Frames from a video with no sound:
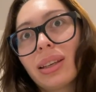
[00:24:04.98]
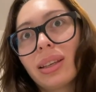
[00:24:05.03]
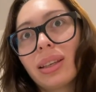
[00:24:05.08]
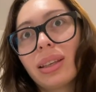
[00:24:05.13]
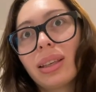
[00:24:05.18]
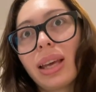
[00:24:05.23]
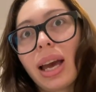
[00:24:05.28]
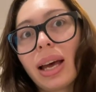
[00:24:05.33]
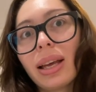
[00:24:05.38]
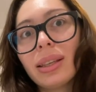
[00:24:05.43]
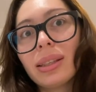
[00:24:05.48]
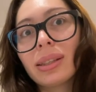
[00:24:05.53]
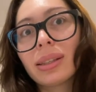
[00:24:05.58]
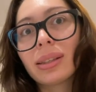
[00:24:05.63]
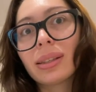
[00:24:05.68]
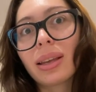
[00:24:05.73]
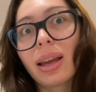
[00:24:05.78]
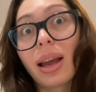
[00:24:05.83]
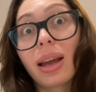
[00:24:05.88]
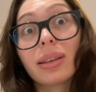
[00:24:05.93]

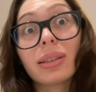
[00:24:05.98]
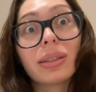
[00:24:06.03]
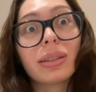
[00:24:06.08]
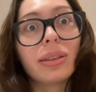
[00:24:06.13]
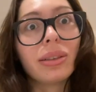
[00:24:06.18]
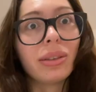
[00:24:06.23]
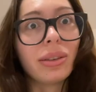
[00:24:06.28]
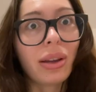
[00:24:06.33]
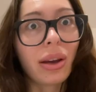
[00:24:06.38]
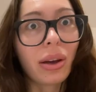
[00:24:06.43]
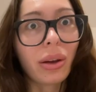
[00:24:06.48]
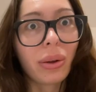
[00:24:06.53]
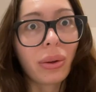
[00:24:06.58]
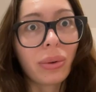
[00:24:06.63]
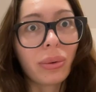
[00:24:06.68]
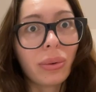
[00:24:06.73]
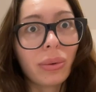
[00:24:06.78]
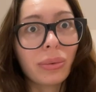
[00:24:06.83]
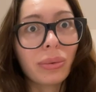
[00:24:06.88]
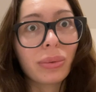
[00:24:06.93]
Yes and
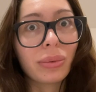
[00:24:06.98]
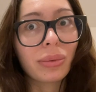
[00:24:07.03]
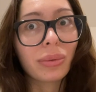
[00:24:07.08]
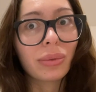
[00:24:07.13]
no.